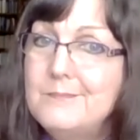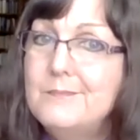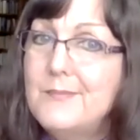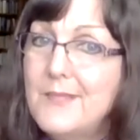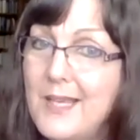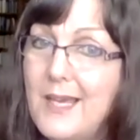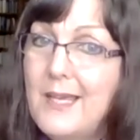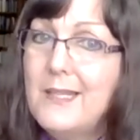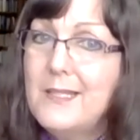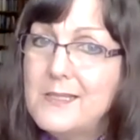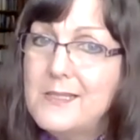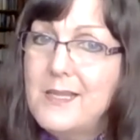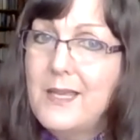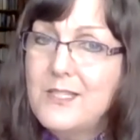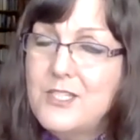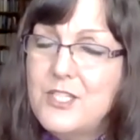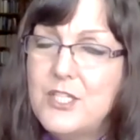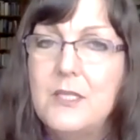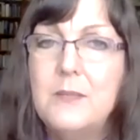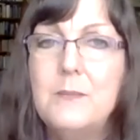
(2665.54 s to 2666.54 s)
kind of
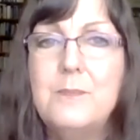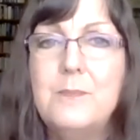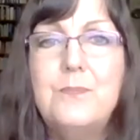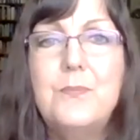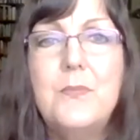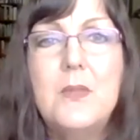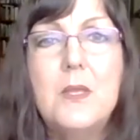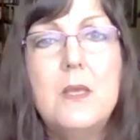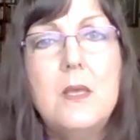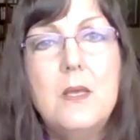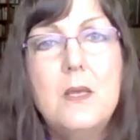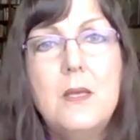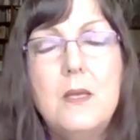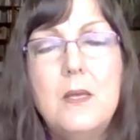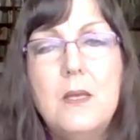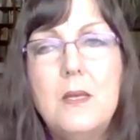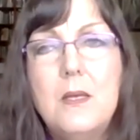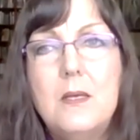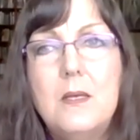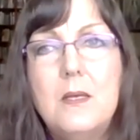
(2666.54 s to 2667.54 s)
sketchy,
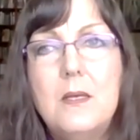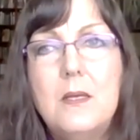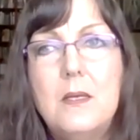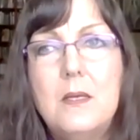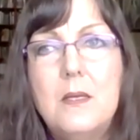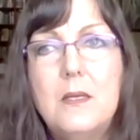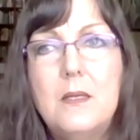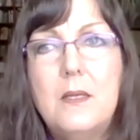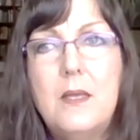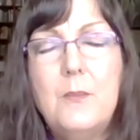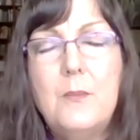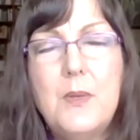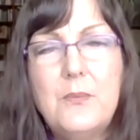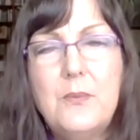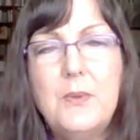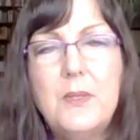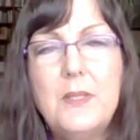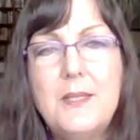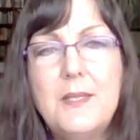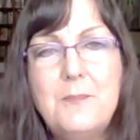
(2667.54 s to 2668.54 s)
can we
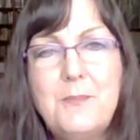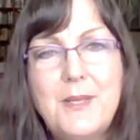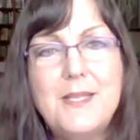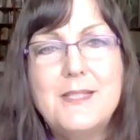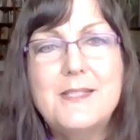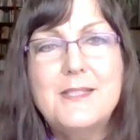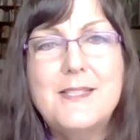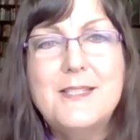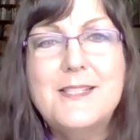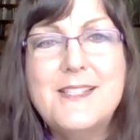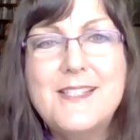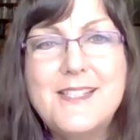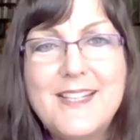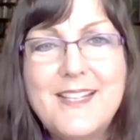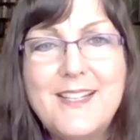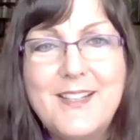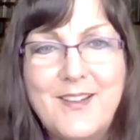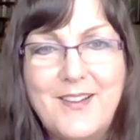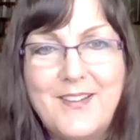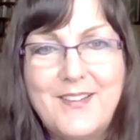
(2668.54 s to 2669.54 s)
really be
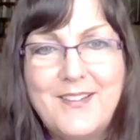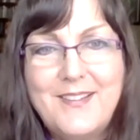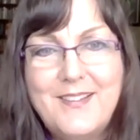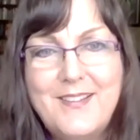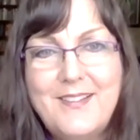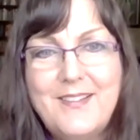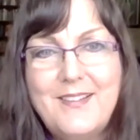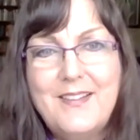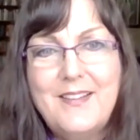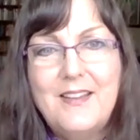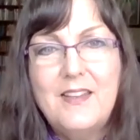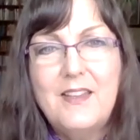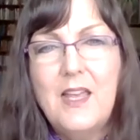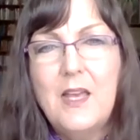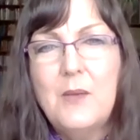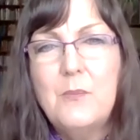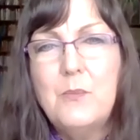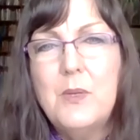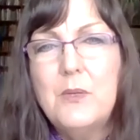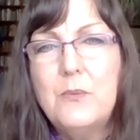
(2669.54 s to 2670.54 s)
sincere?
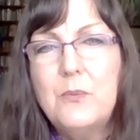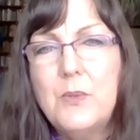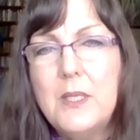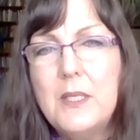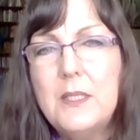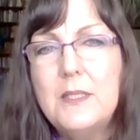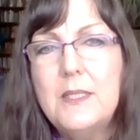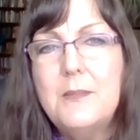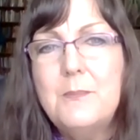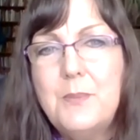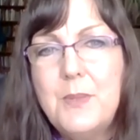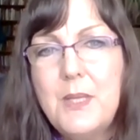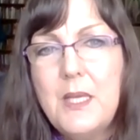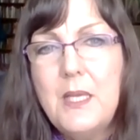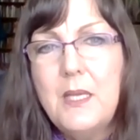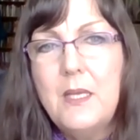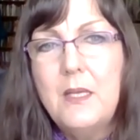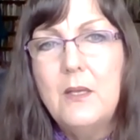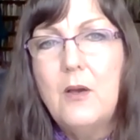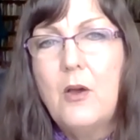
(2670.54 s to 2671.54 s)
Can we really
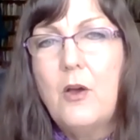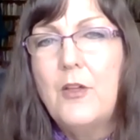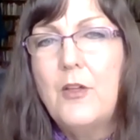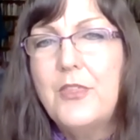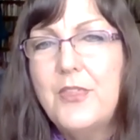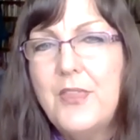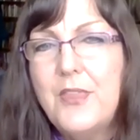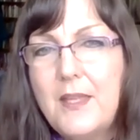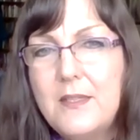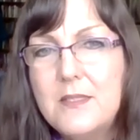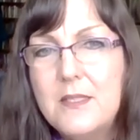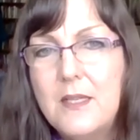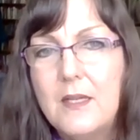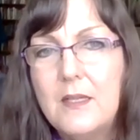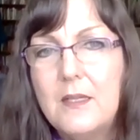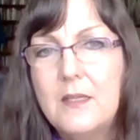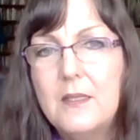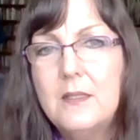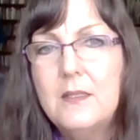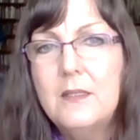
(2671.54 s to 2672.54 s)
be authentic,
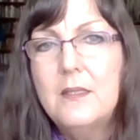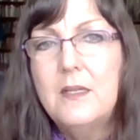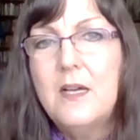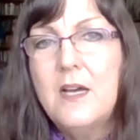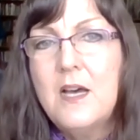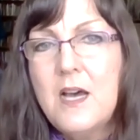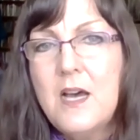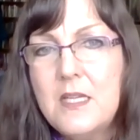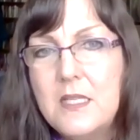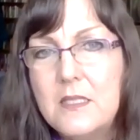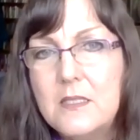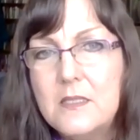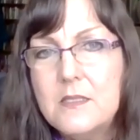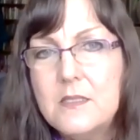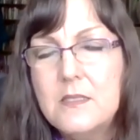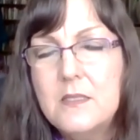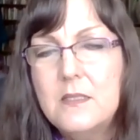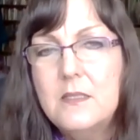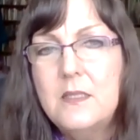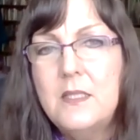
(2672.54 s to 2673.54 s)

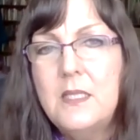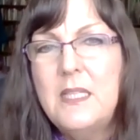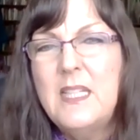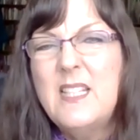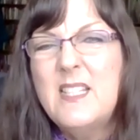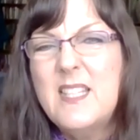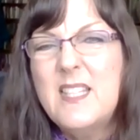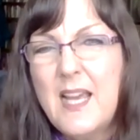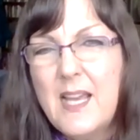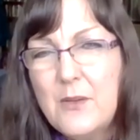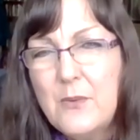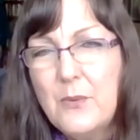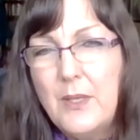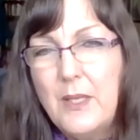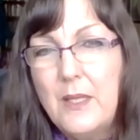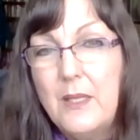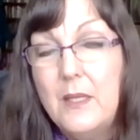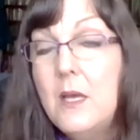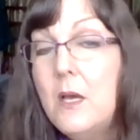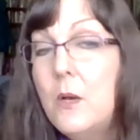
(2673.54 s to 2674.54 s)
honest, in
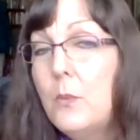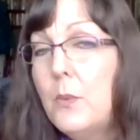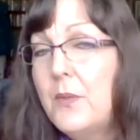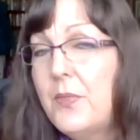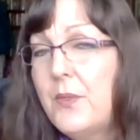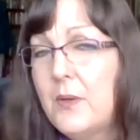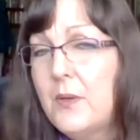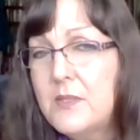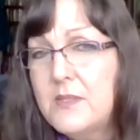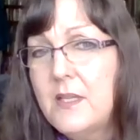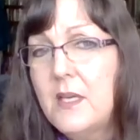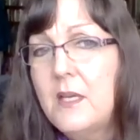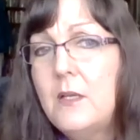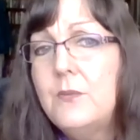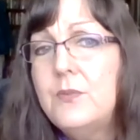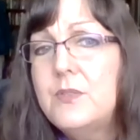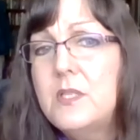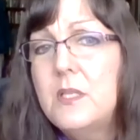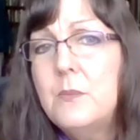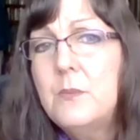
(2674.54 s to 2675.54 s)
integrity with
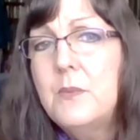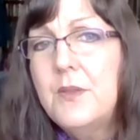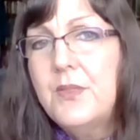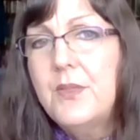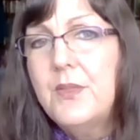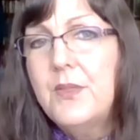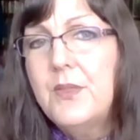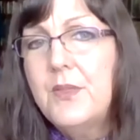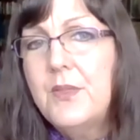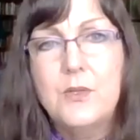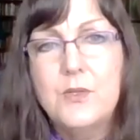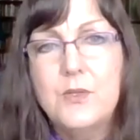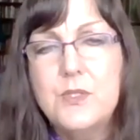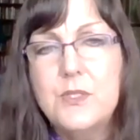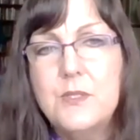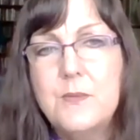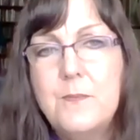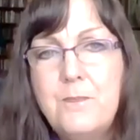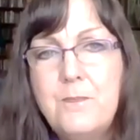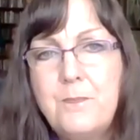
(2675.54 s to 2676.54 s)
ourselves and with others,